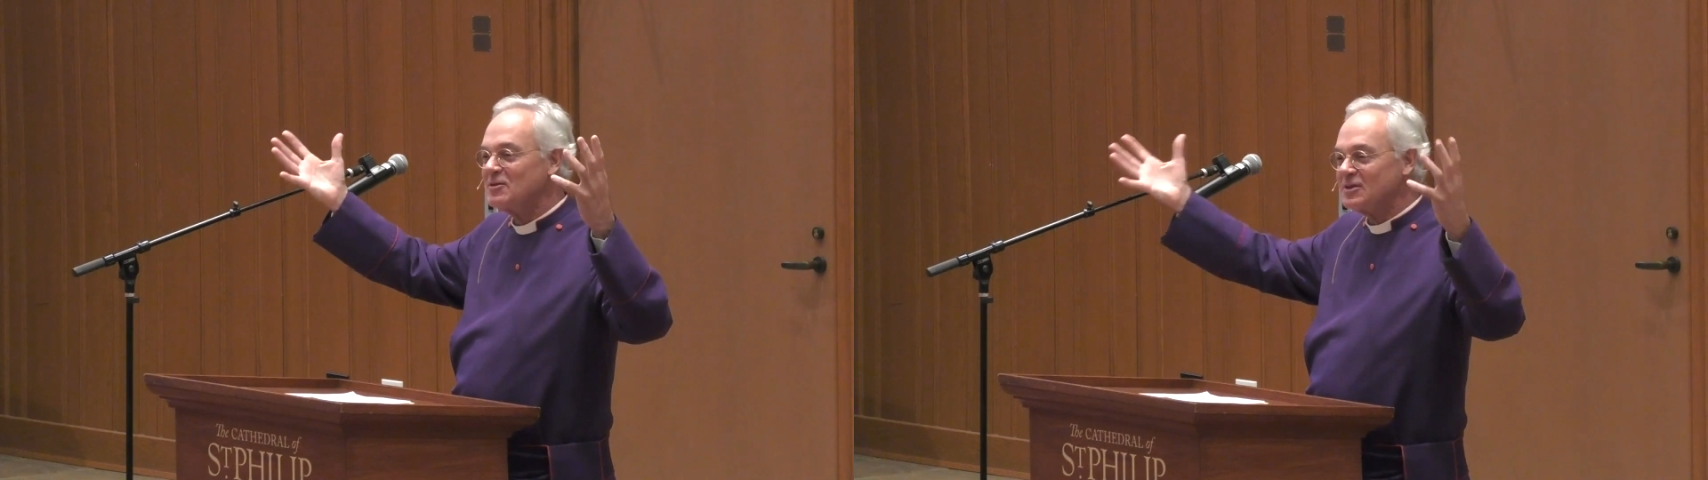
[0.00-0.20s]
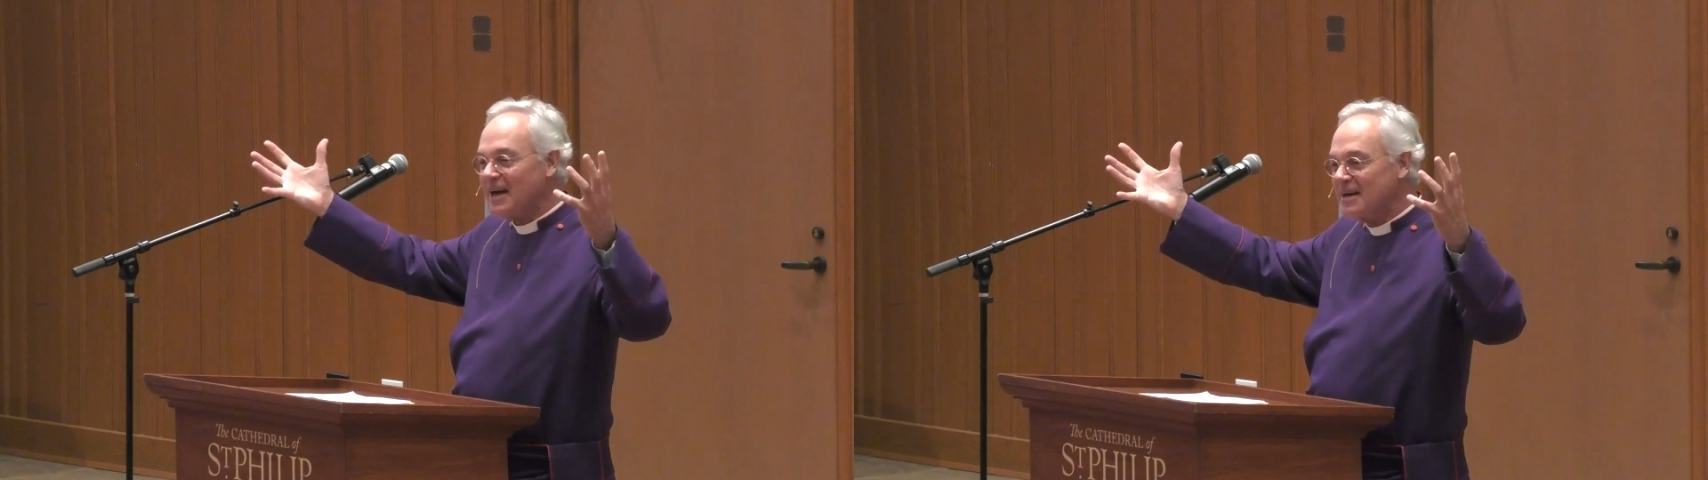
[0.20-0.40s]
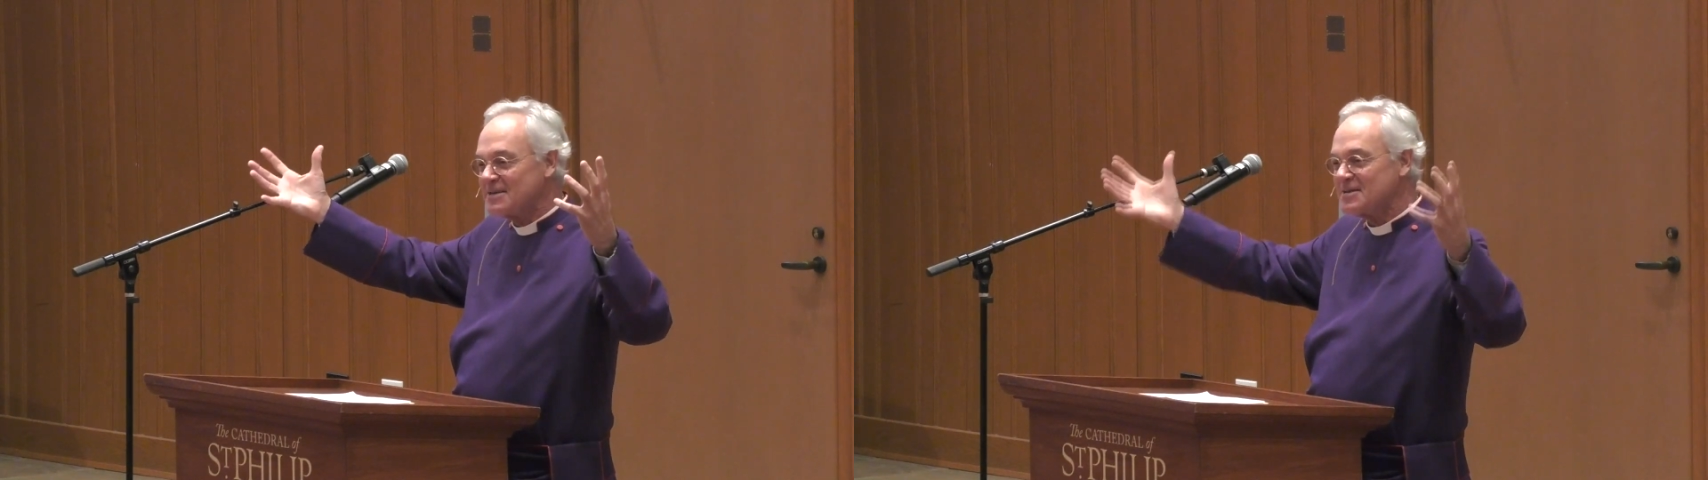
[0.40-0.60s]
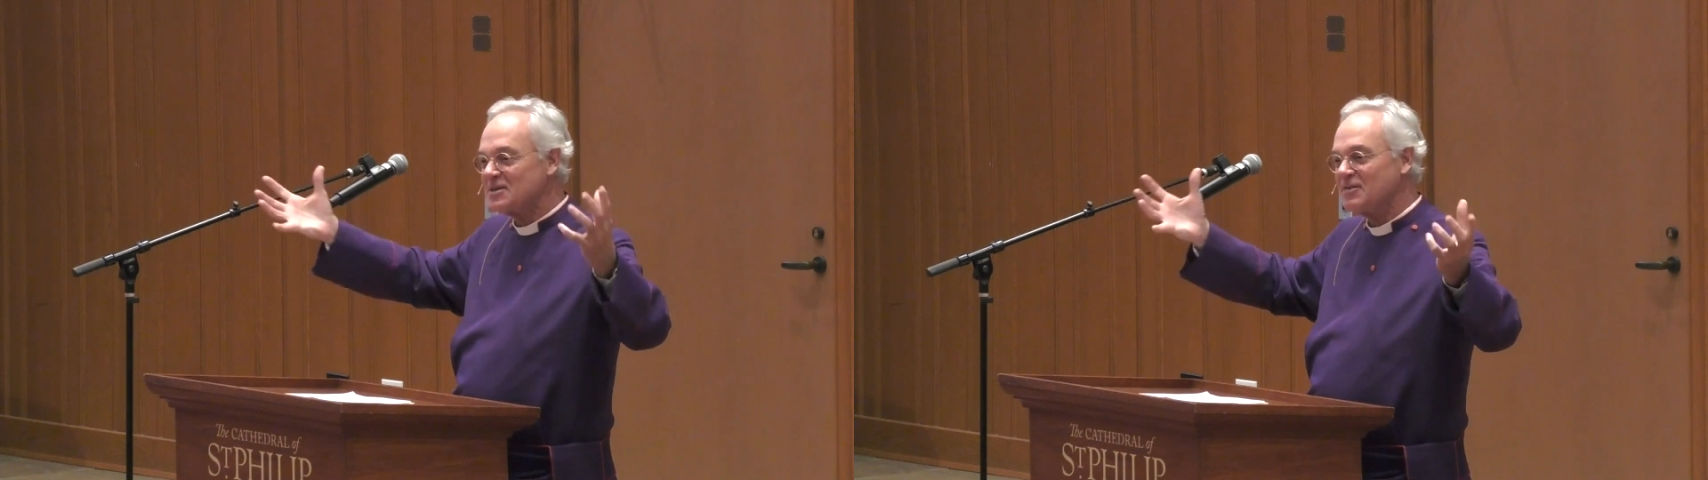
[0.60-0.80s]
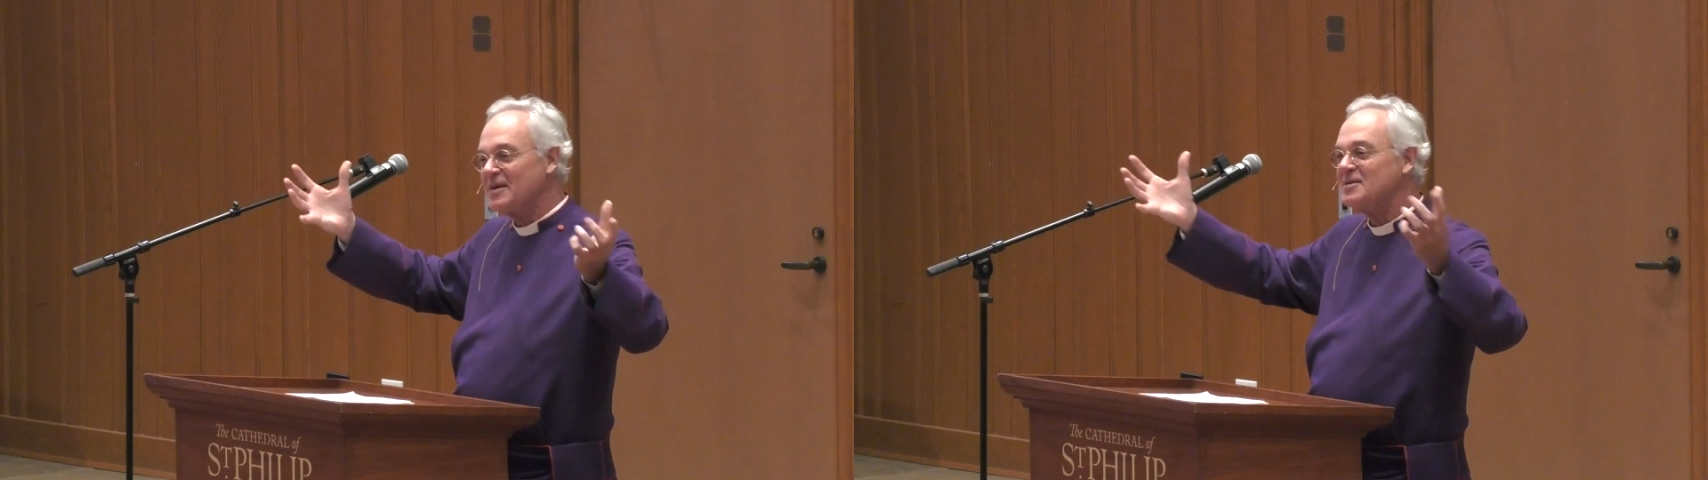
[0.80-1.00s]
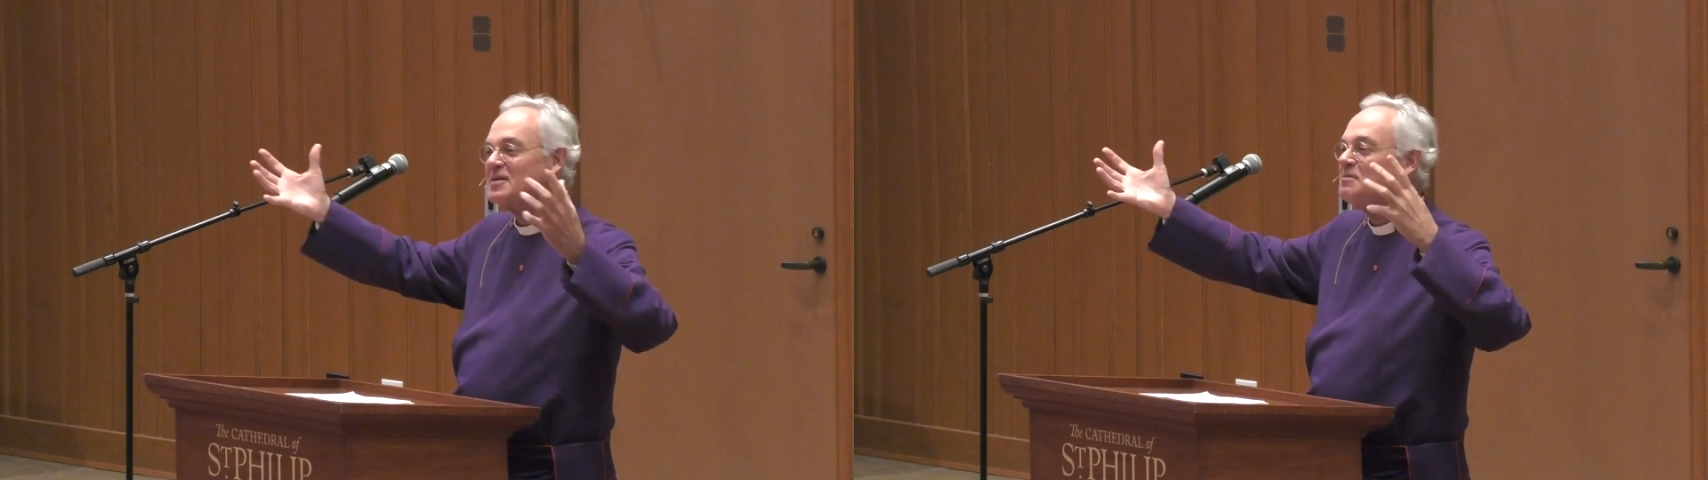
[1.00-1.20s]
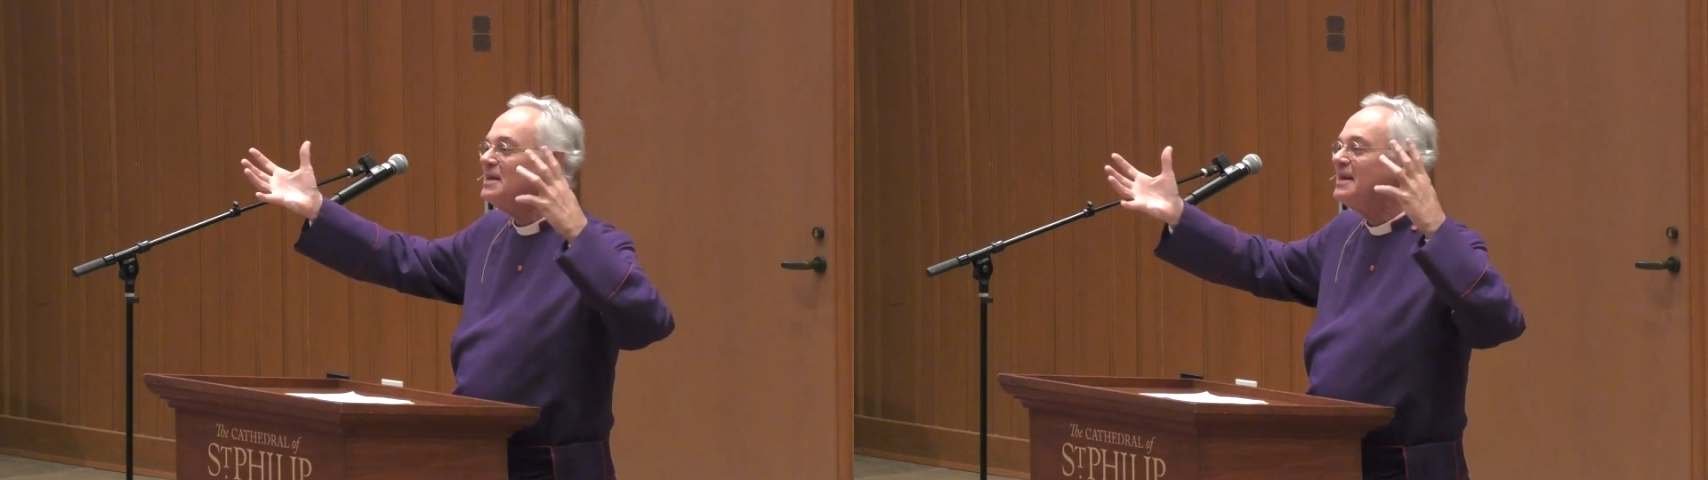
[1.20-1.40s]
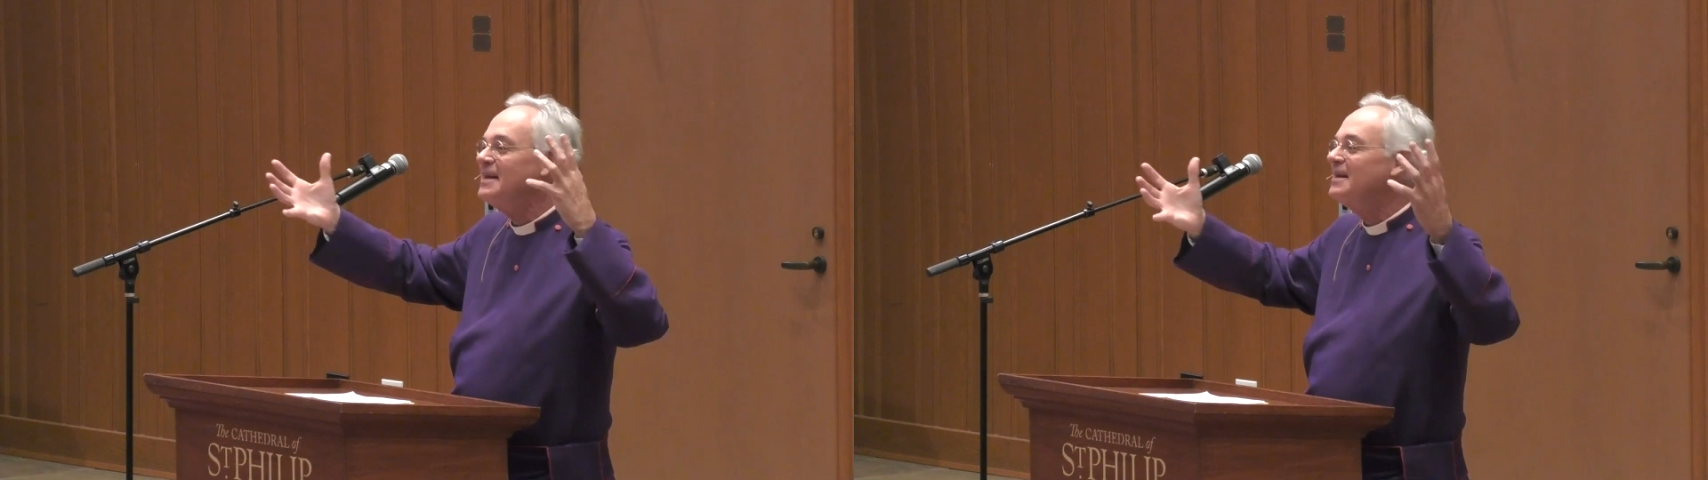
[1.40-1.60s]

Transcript: Christ. It's fun to be